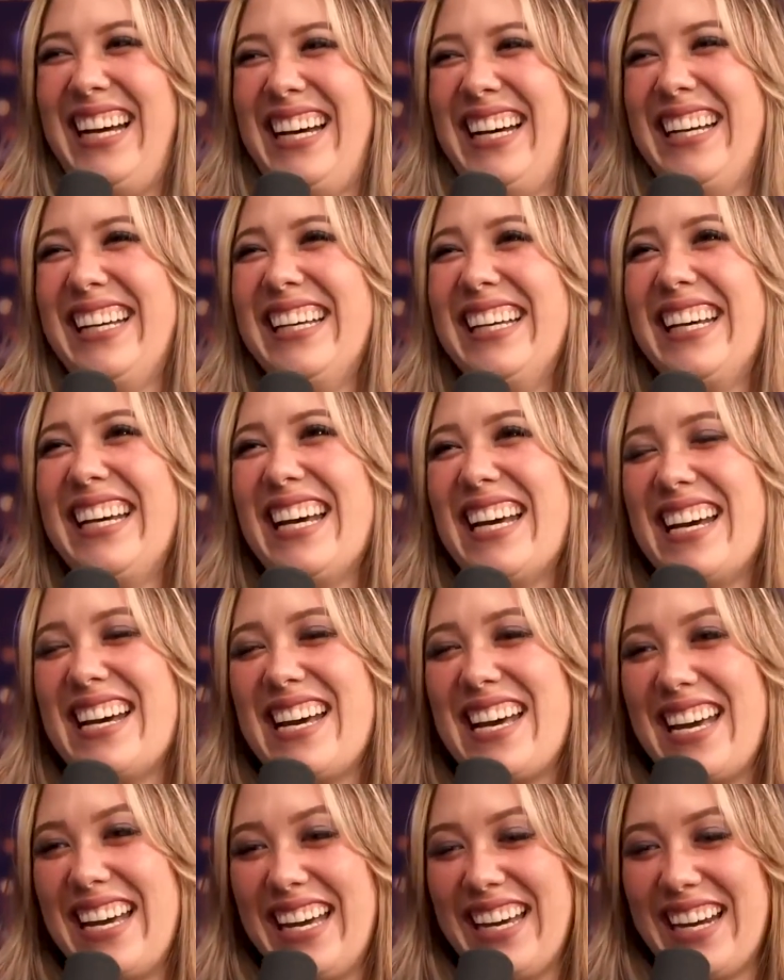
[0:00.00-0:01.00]
That's
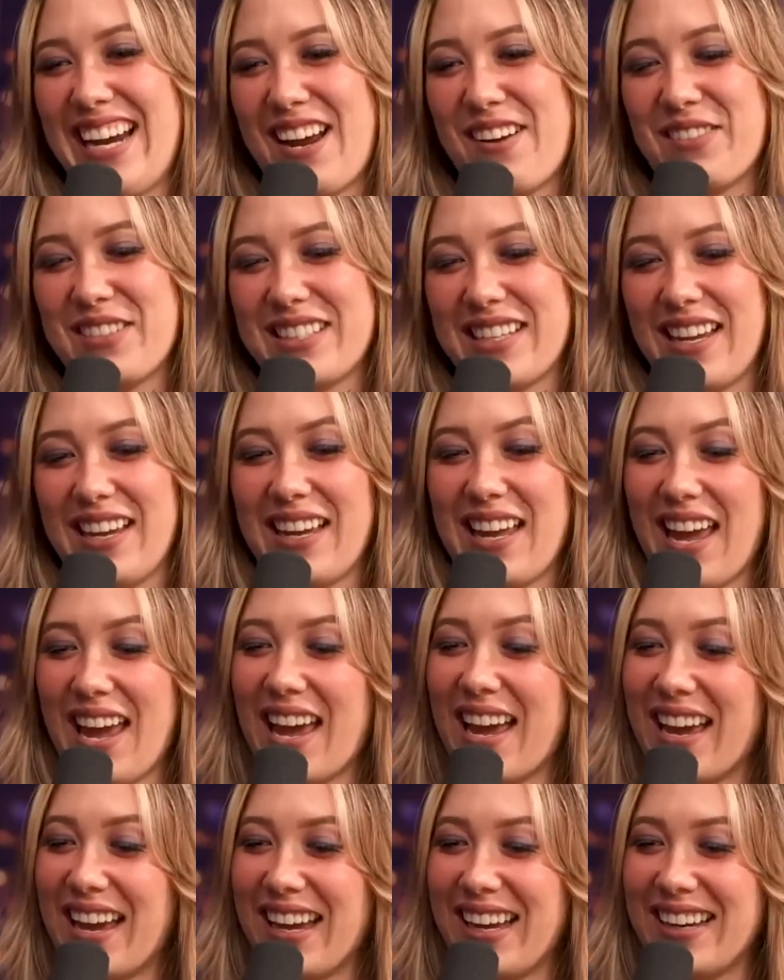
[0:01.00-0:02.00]
right. And I was like,
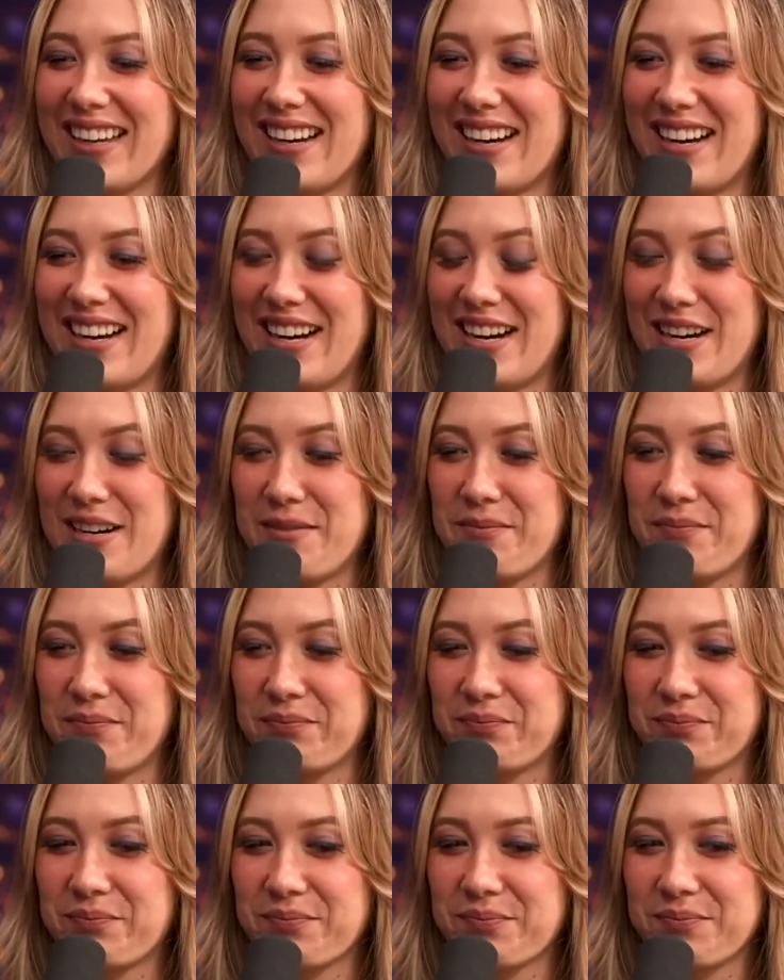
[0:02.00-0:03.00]
hey,
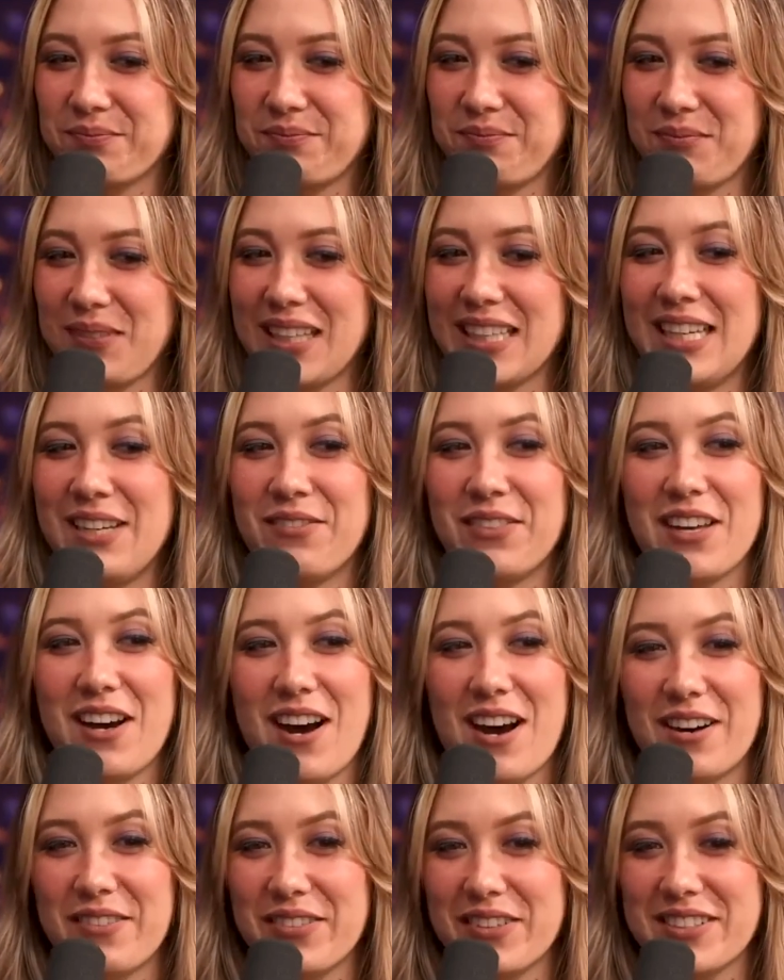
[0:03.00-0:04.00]
um,
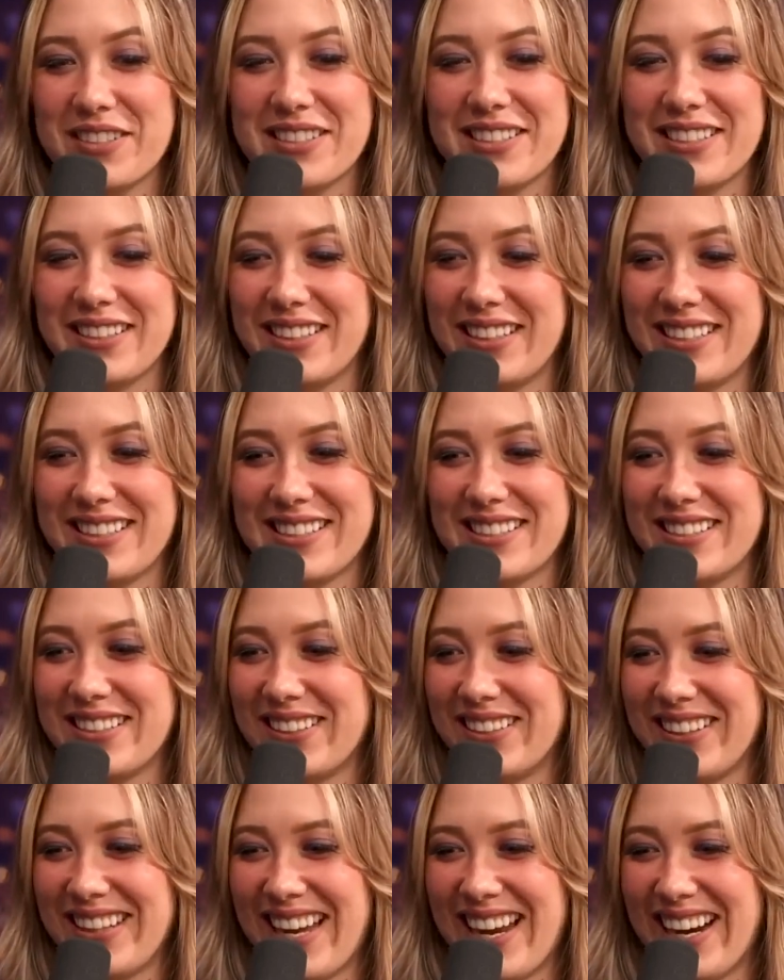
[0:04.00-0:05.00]
if the offer st- is
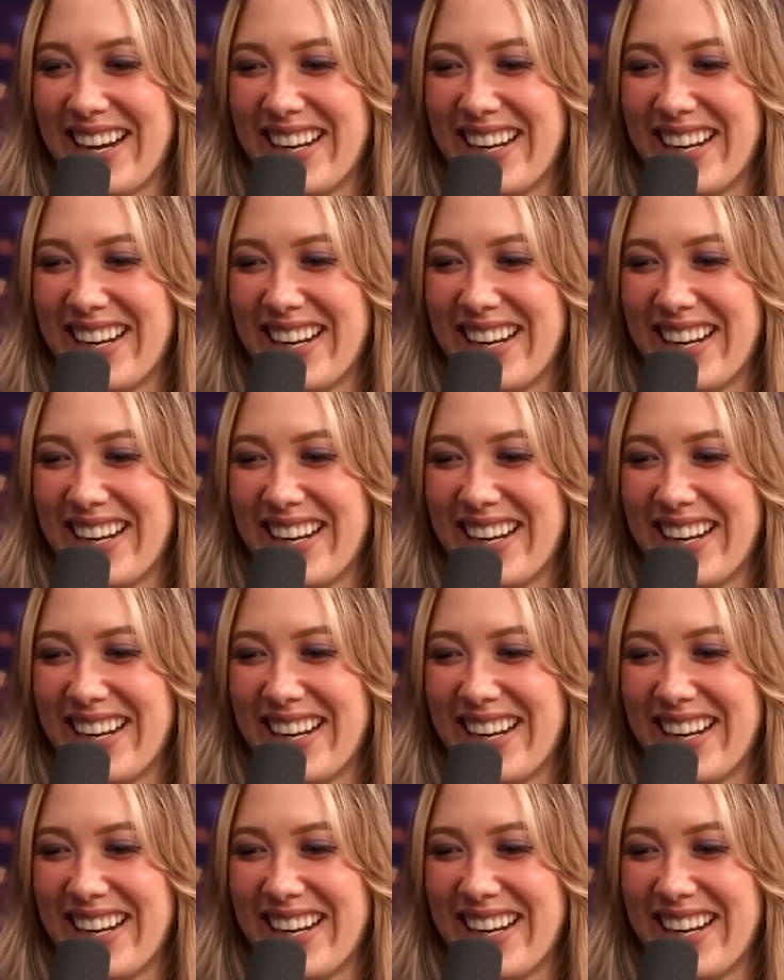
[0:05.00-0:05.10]
still